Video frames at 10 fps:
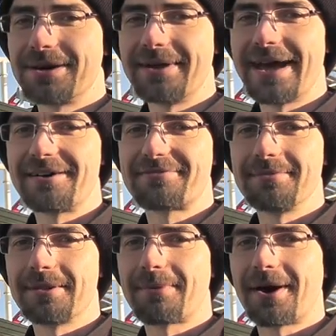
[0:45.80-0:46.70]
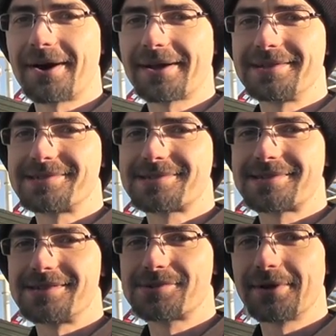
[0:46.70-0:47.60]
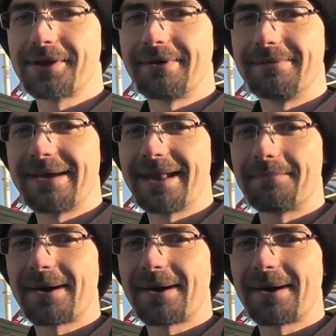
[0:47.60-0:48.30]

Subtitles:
that we had from the park is really what made it